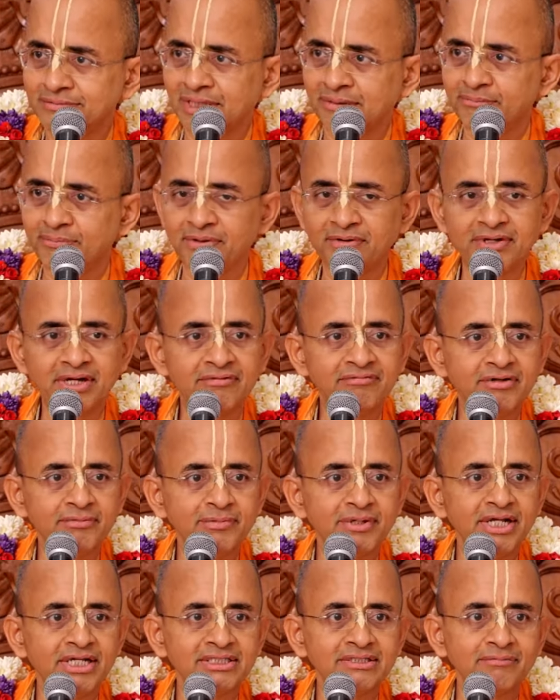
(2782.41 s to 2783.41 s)
empower
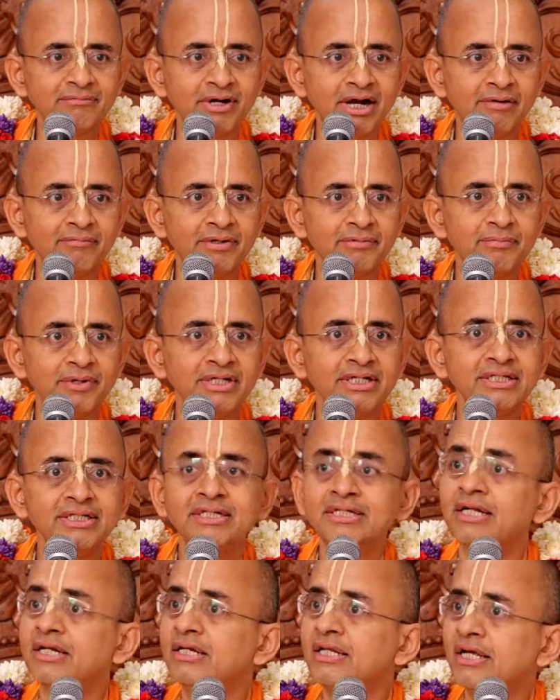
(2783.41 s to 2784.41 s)
everybody as a Brahman, but
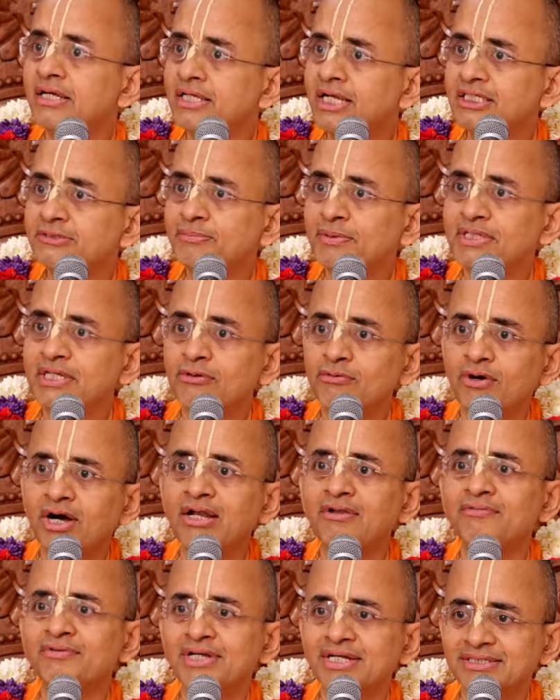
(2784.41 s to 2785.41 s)
he didn't expect the
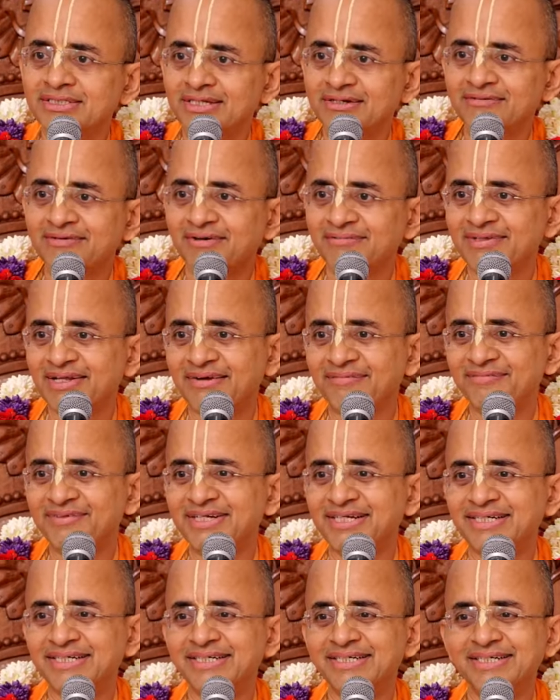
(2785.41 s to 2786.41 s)
qualification from them,
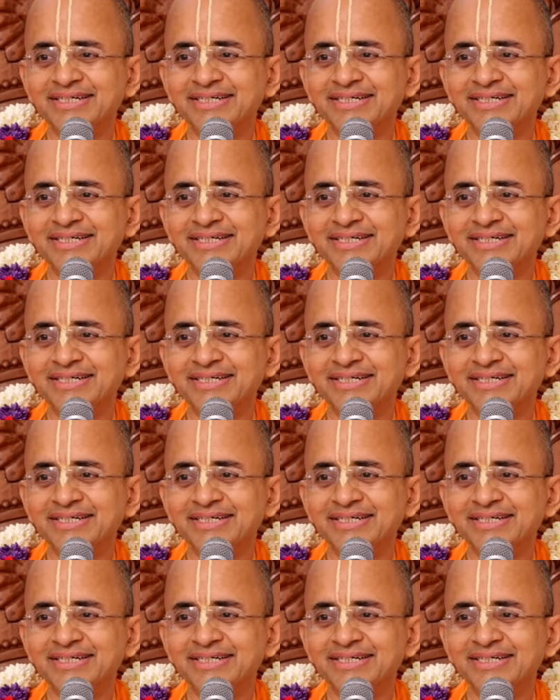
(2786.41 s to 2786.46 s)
